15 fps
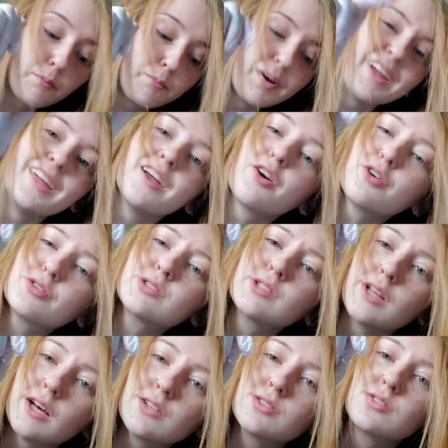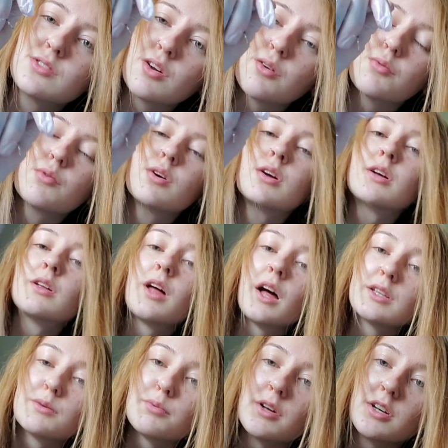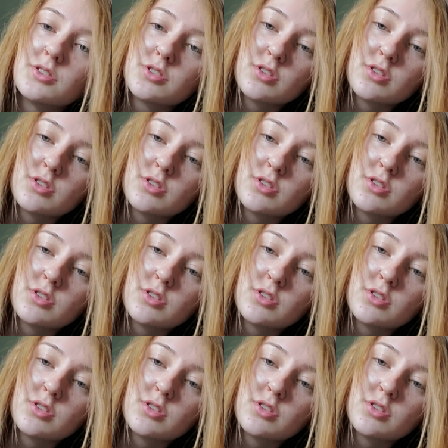But it hurts less, so that's a plus.